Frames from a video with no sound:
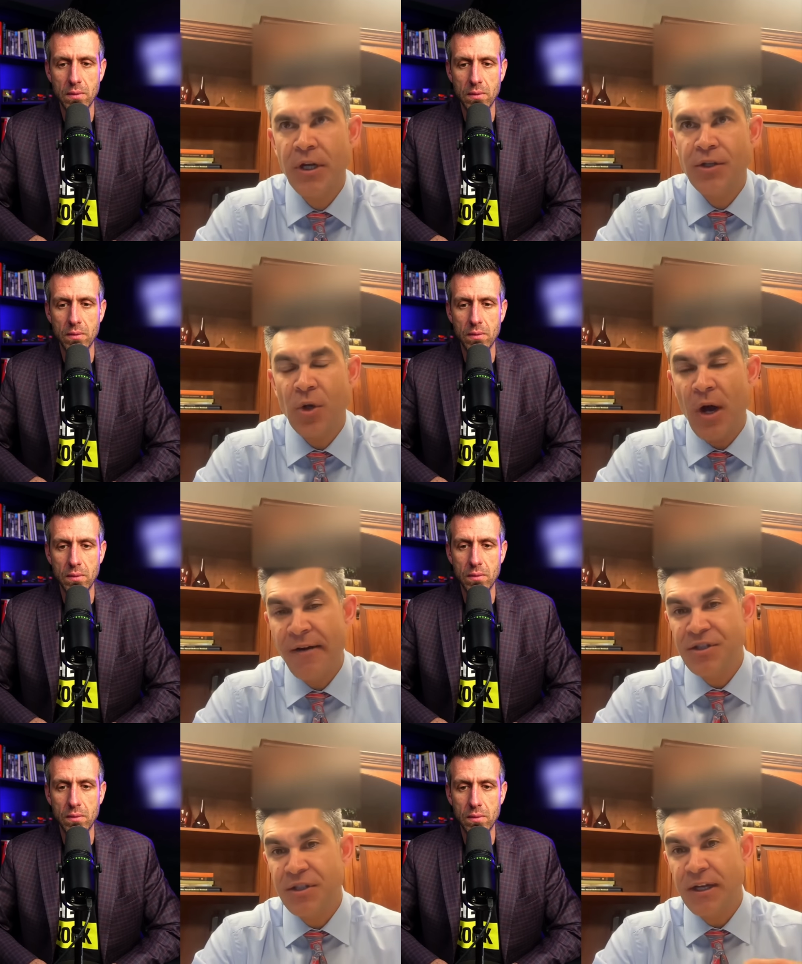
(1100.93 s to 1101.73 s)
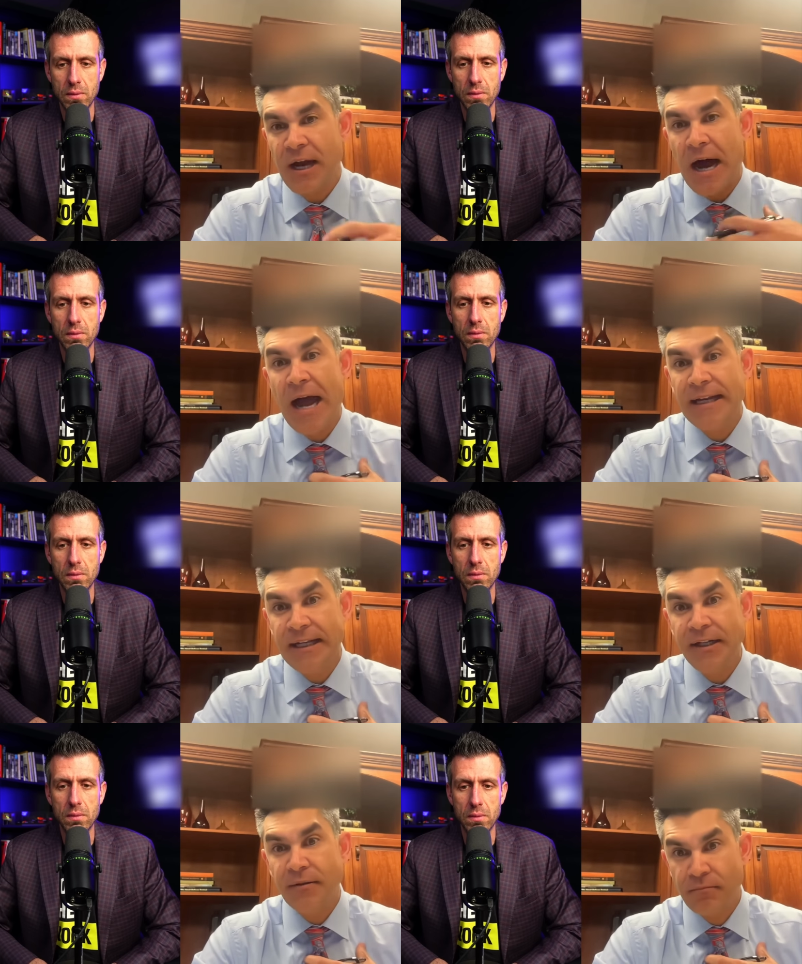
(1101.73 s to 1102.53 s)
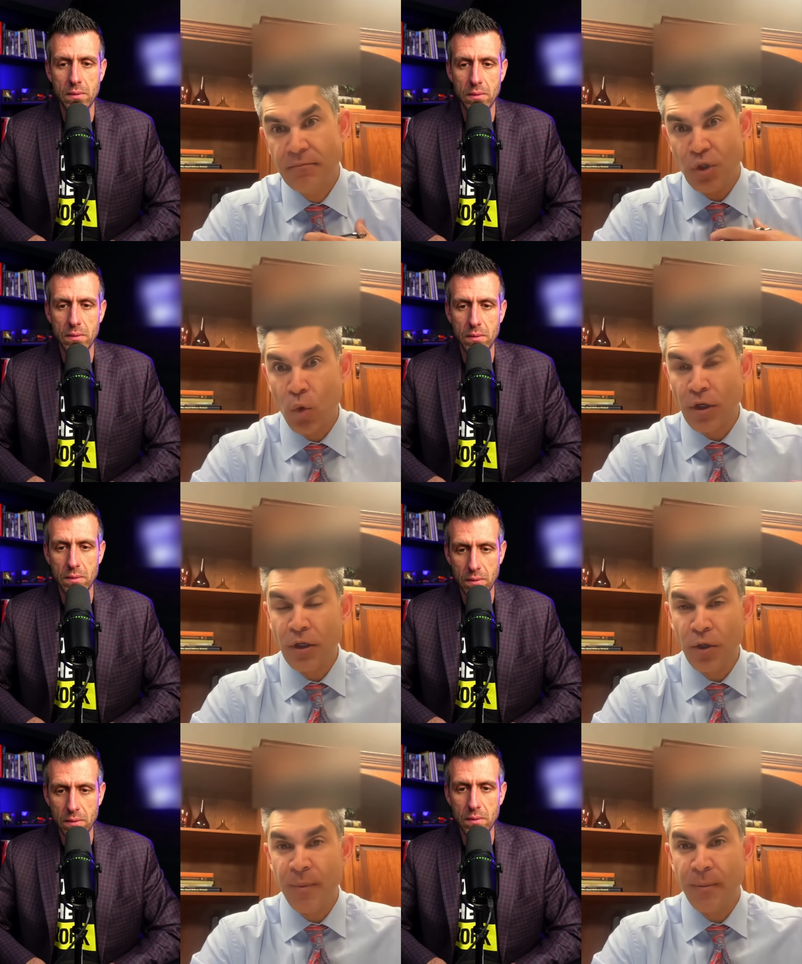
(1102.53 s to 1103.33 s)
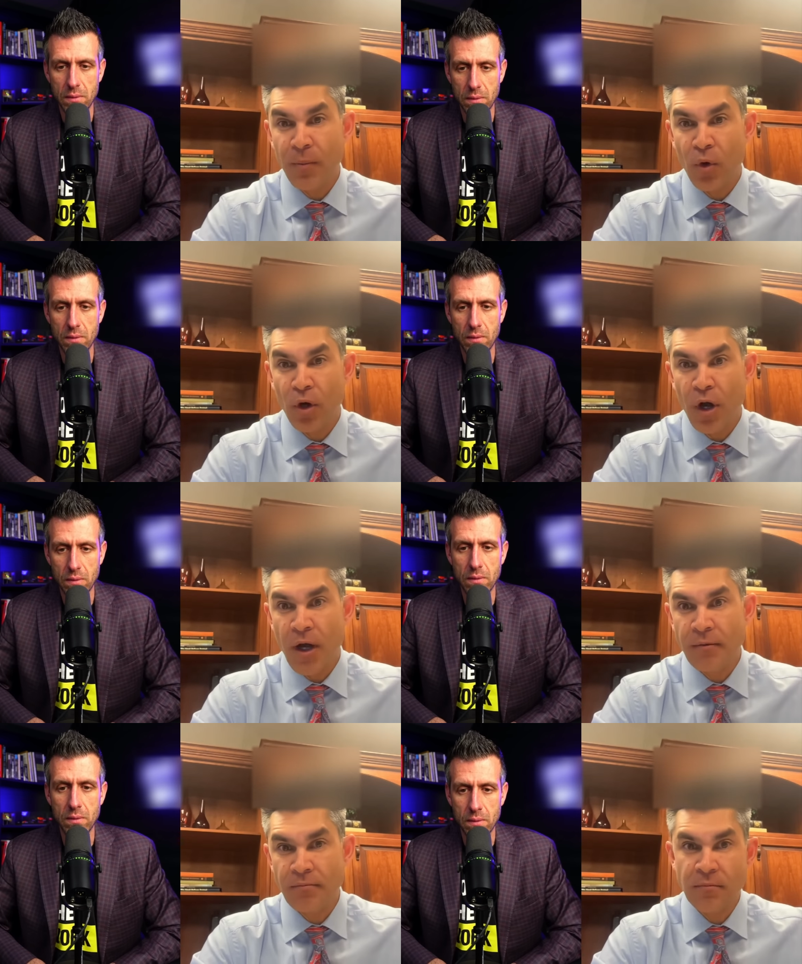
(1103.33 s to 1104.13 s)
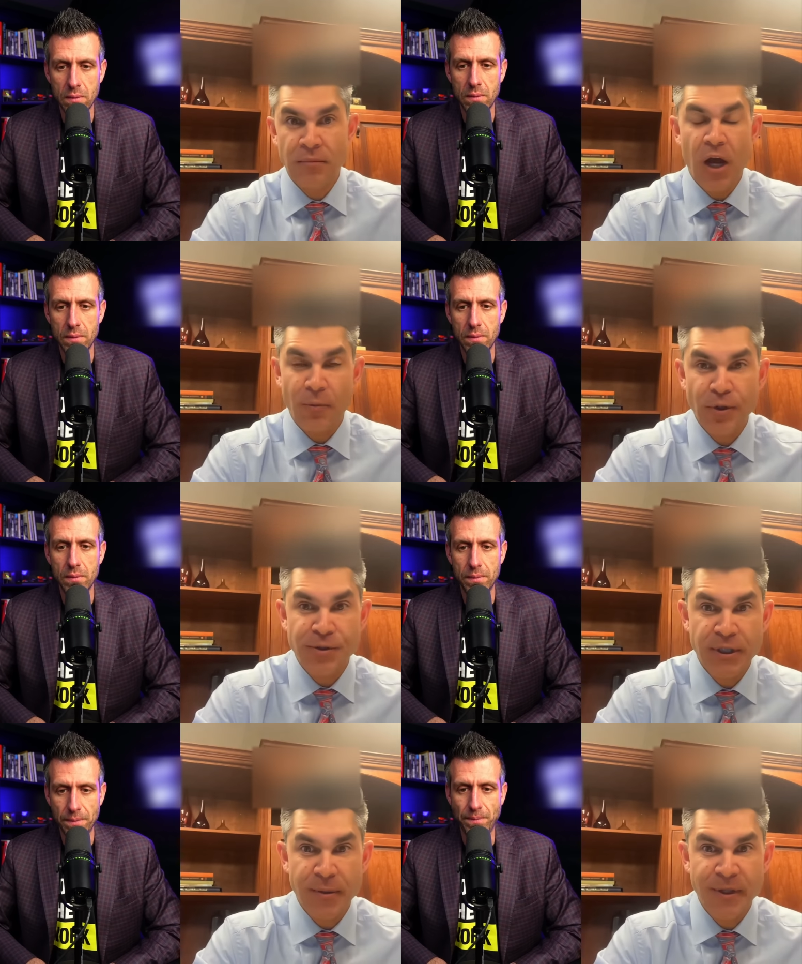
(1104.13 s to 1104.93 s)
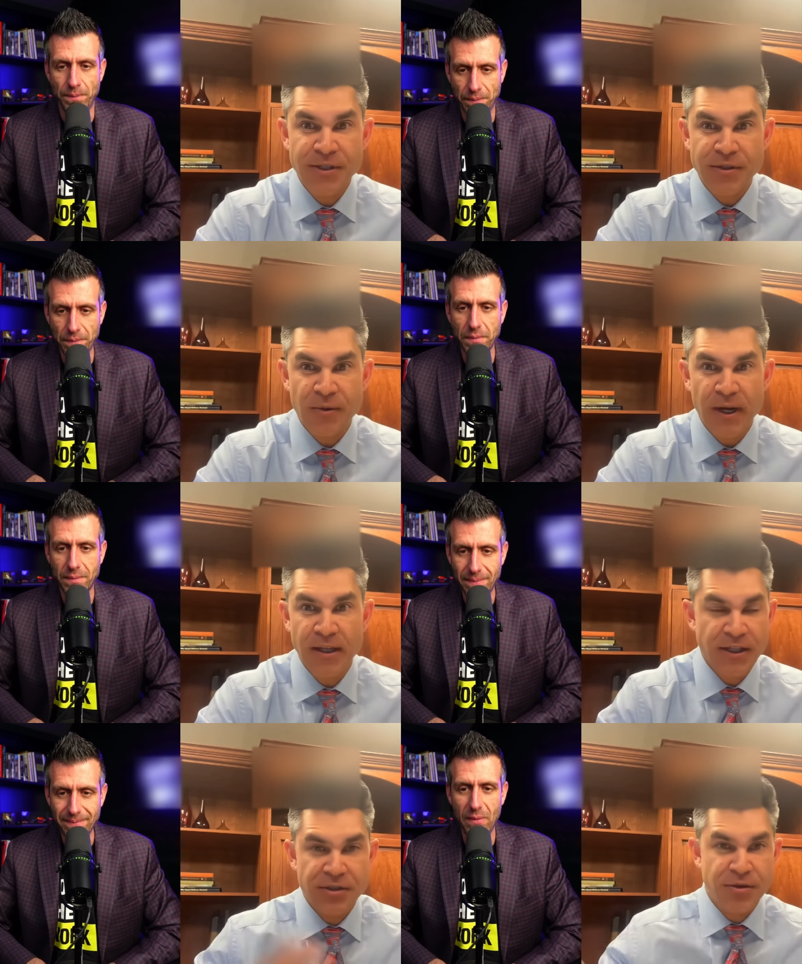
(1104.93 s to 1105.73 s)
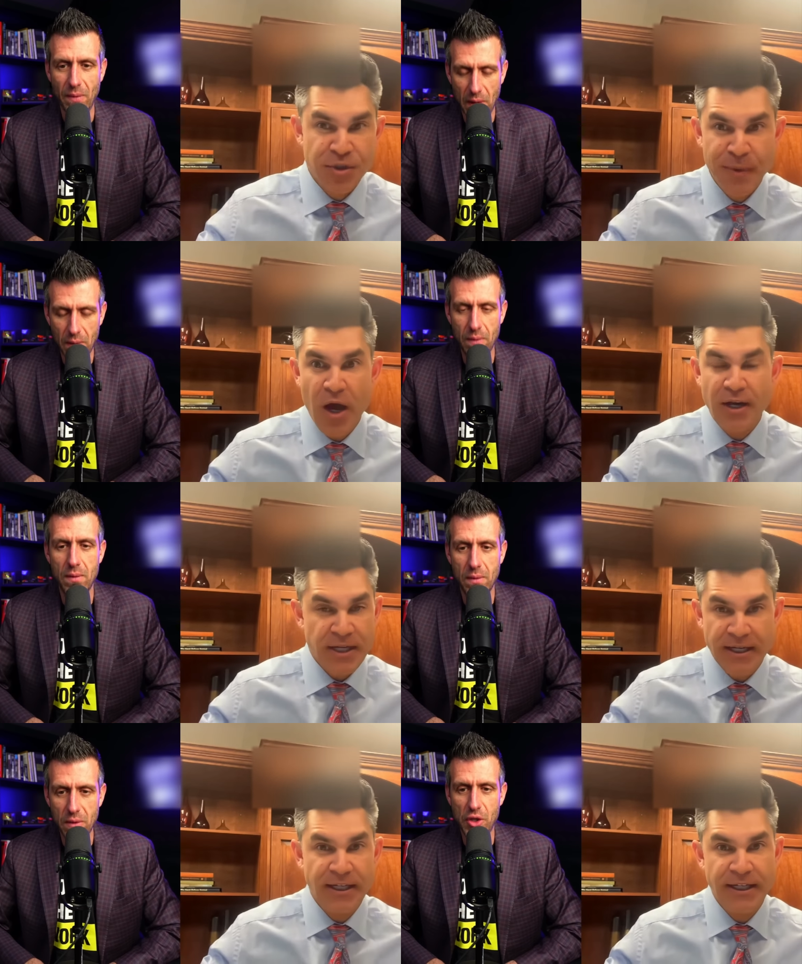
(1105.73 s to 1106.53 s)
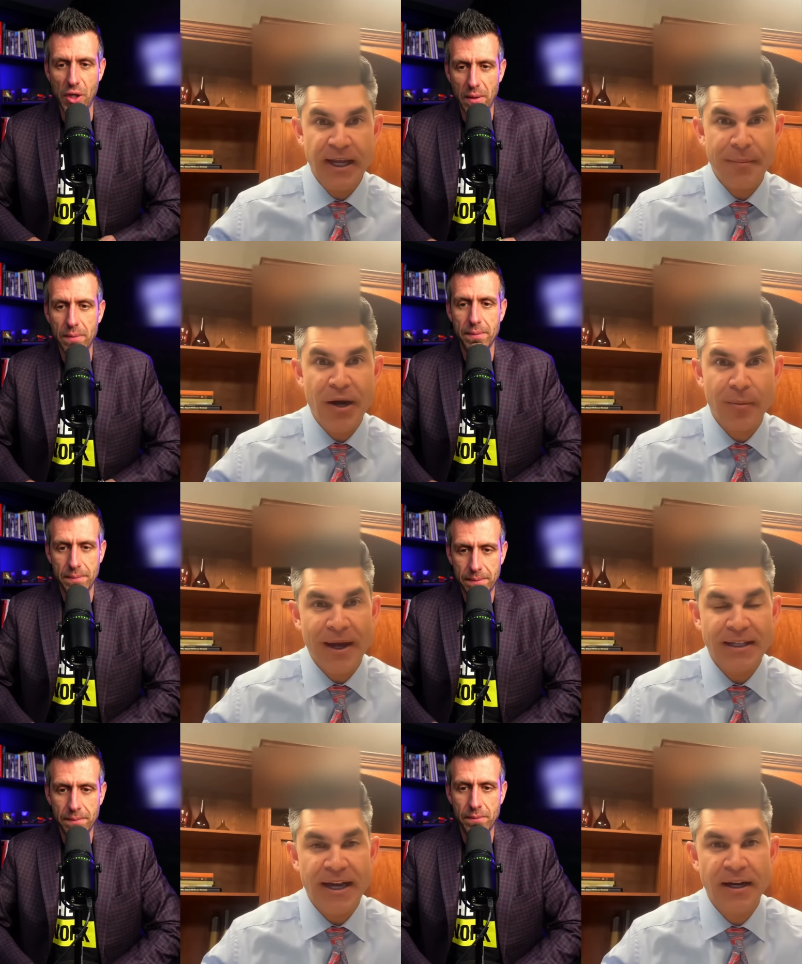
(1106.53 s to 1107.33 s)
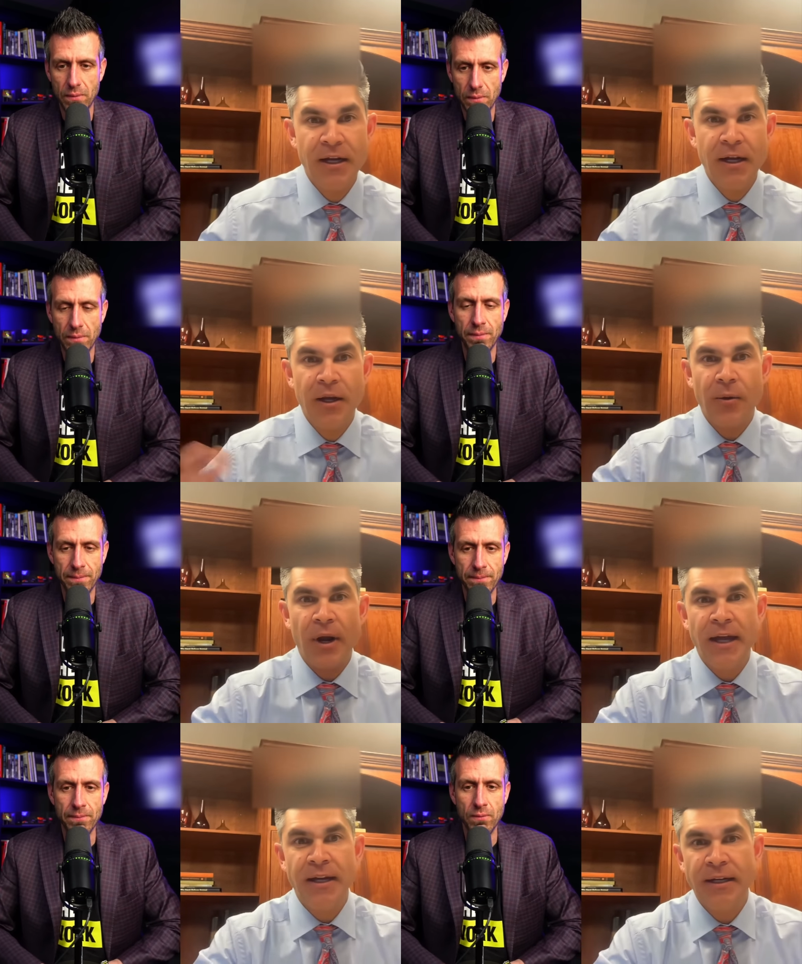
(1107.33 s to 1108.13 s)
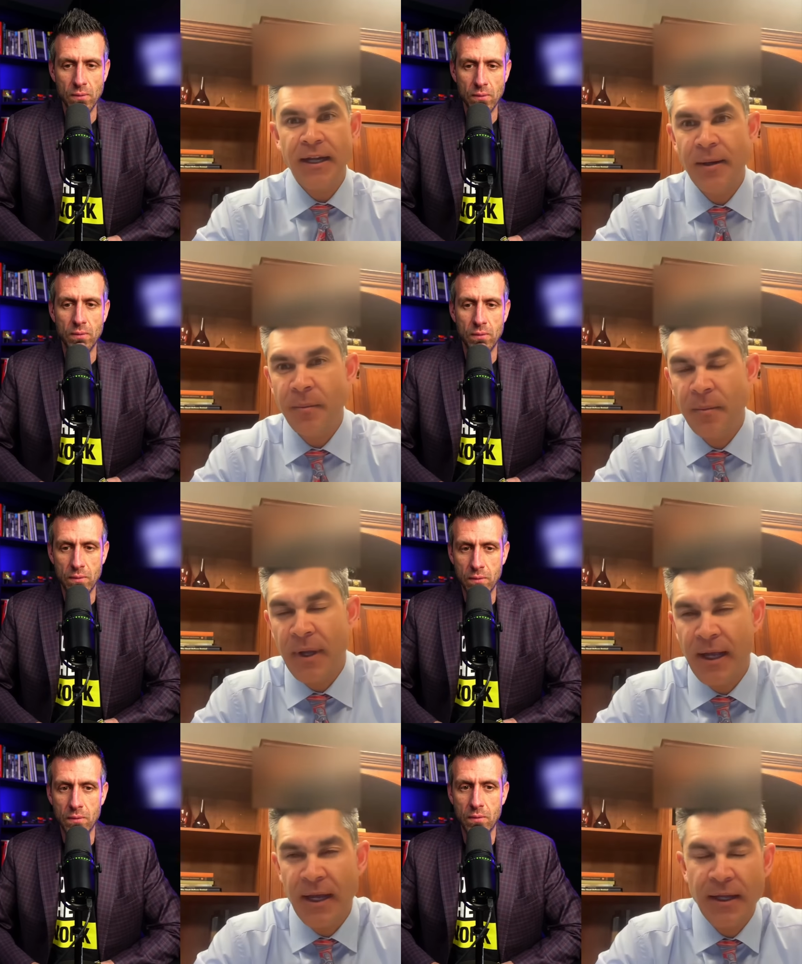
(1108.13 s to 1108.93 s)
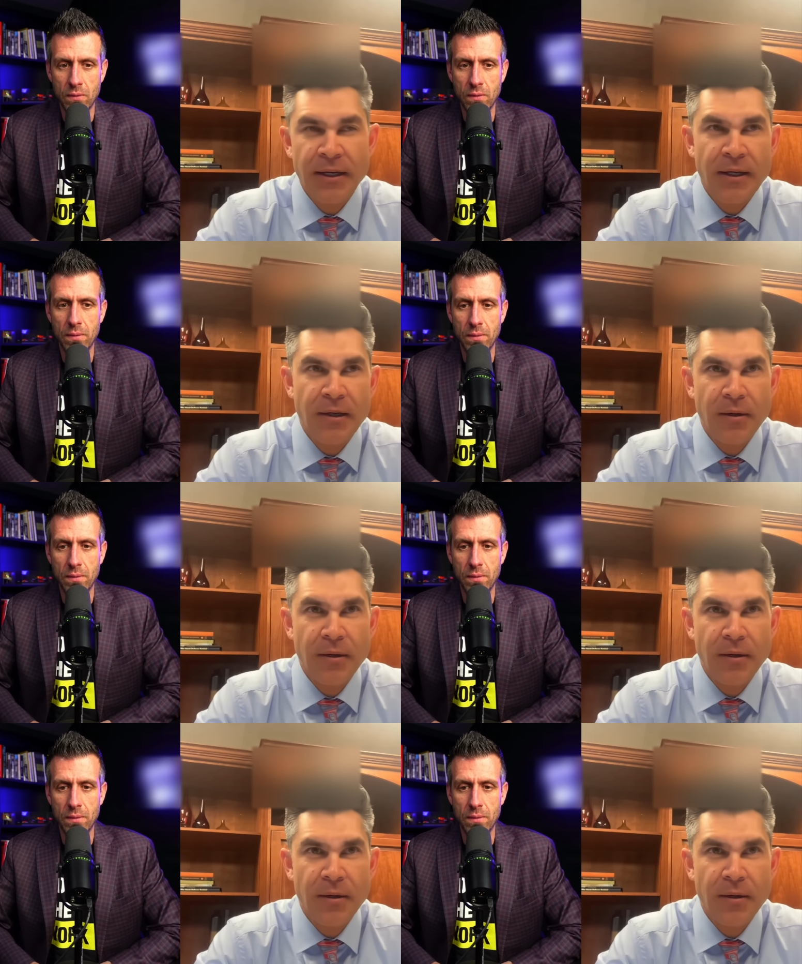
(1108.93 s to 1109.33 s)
Speaker 1: So obviously, I need to work a little bit more on not reducing commissions, right? Let's just be honest. I need to get sure. better about that, right? And and and